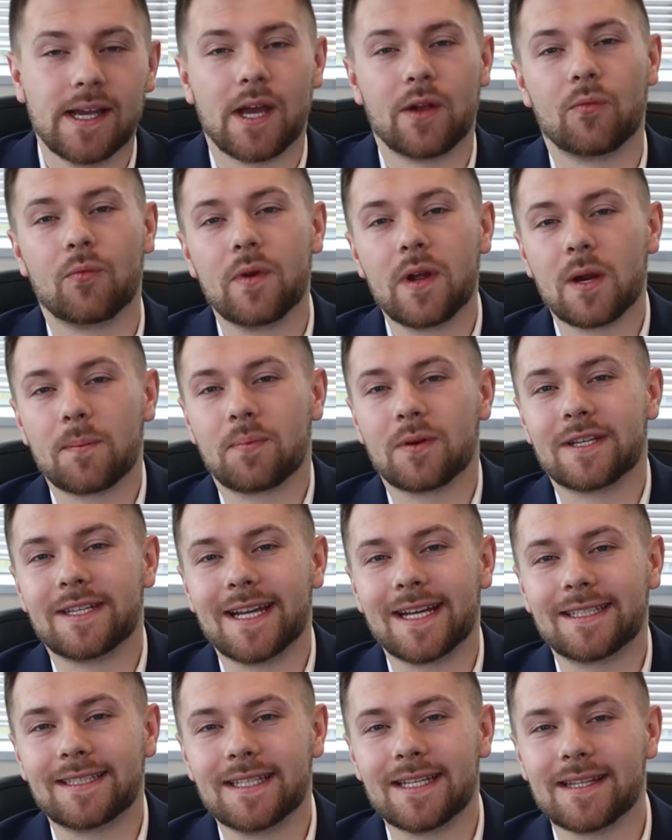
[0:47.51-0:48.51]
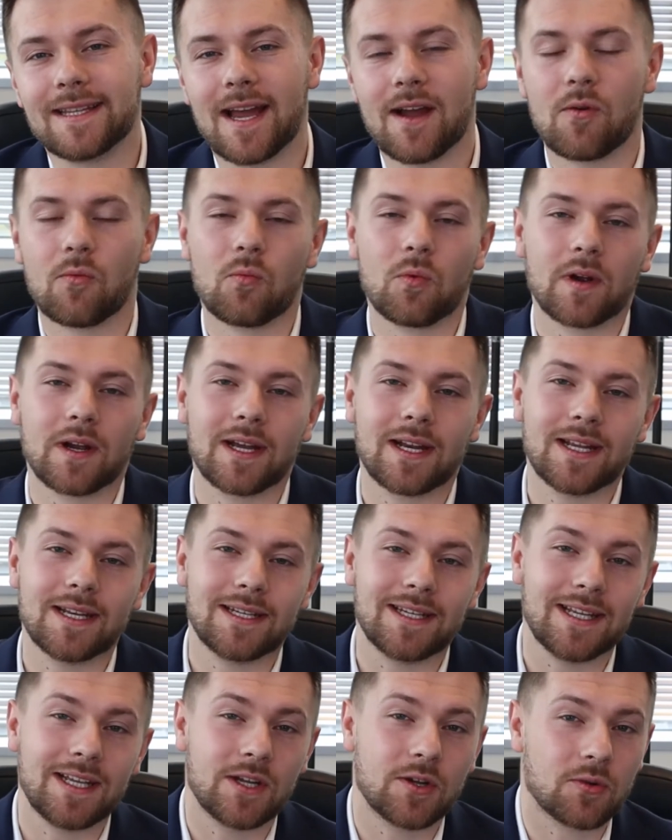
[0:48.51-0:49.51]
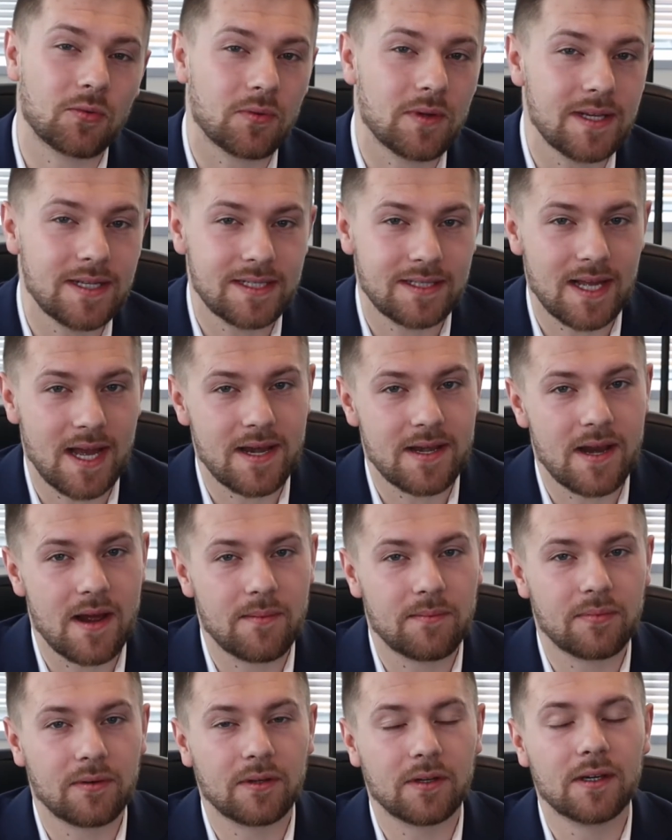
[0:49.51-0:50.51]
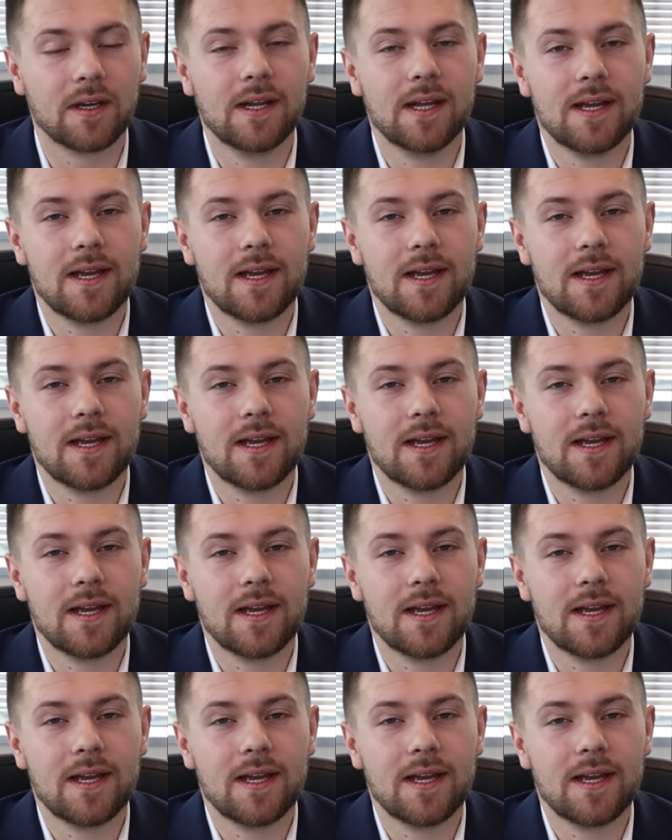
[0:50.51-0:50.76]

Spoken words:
and we are predicting that we're gonna decrease that number,